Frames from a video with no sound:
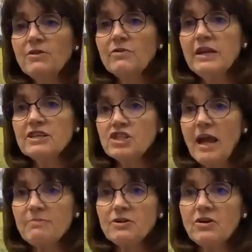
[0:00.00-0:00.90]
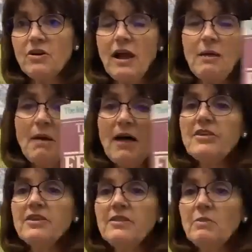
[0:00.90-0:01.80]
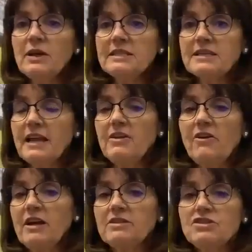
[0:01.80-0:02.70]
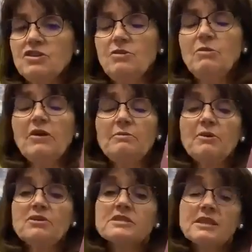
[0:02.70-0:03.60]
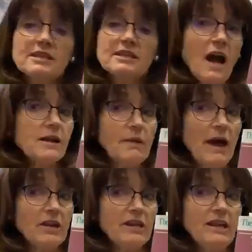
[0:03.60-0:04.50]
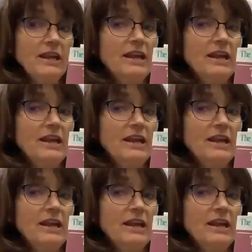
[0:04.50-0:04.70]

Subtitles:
read a chapter a month, and then we'll get together on Zoom or in person and talk about it,